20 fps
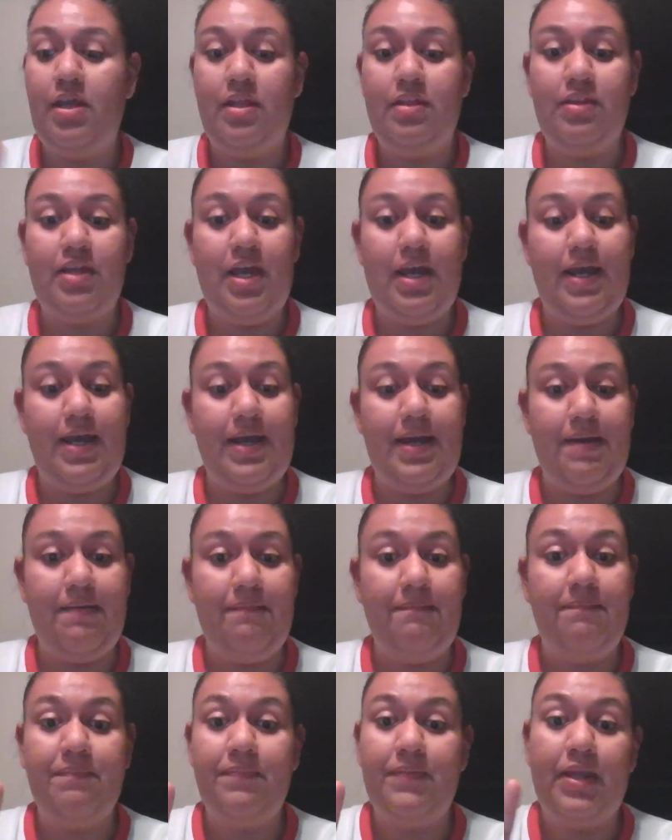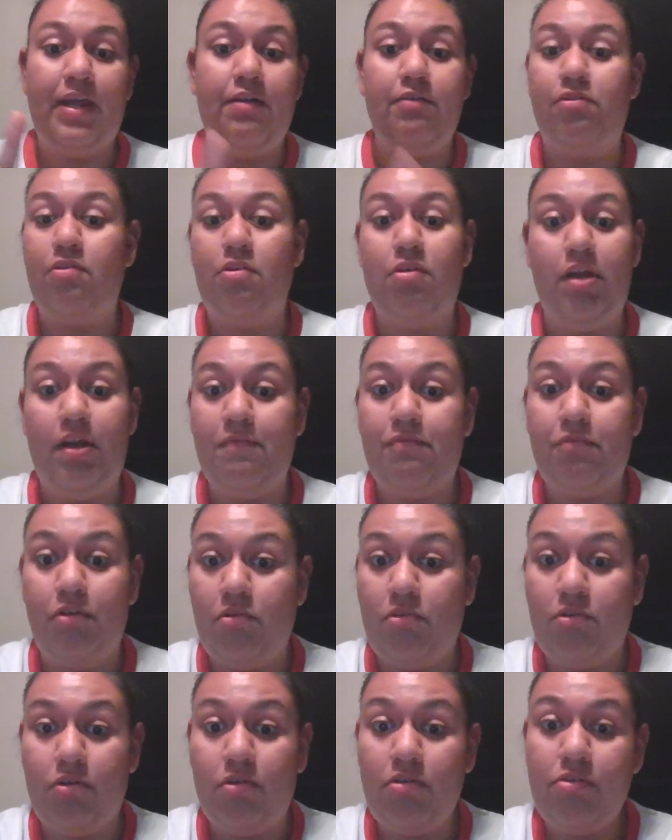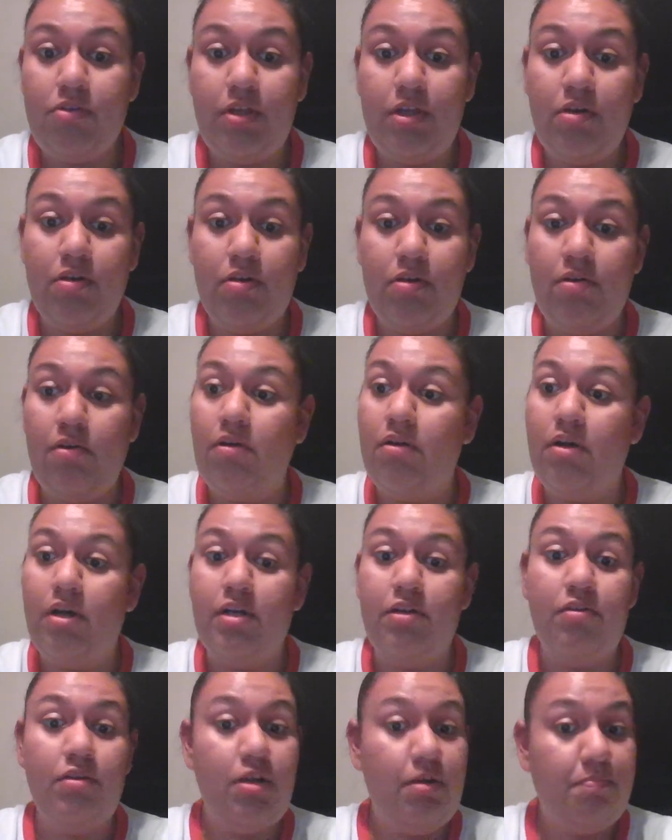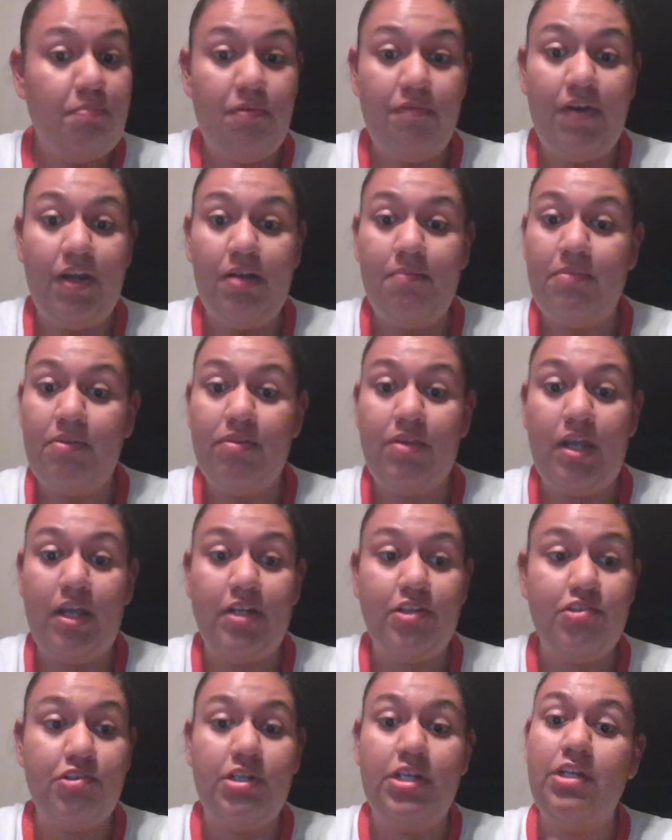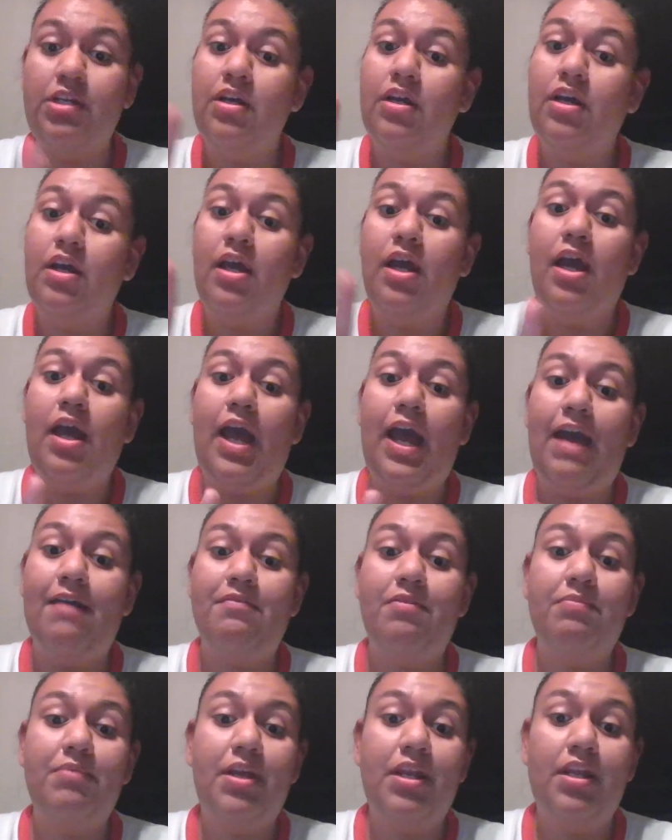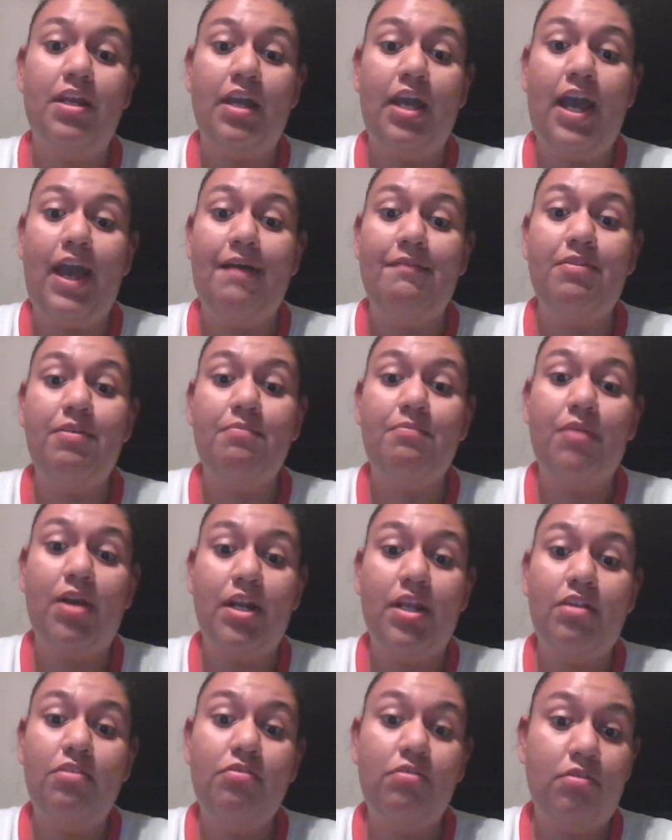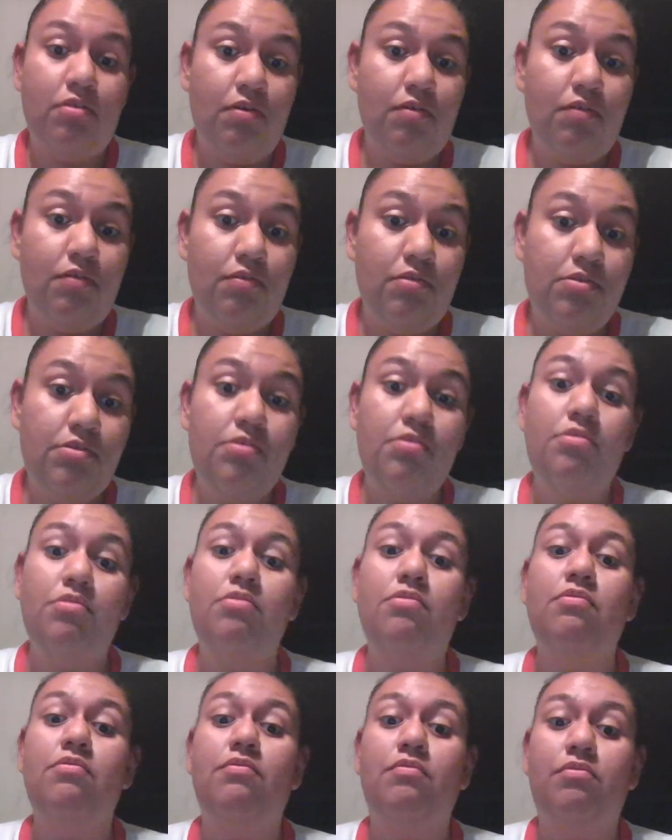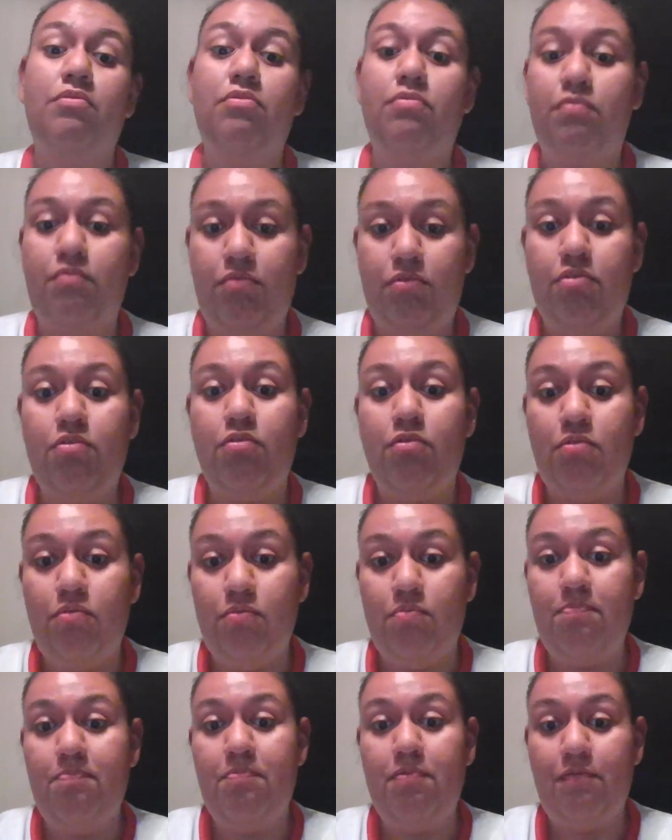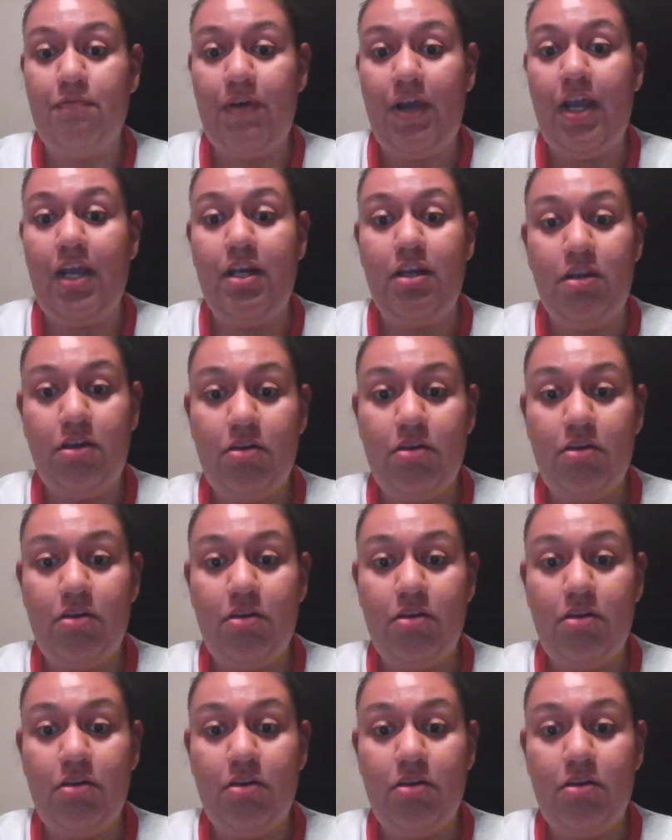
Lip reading: that if they're thirsty or hungry, provide them a snack, drink, have them ready to go to provide,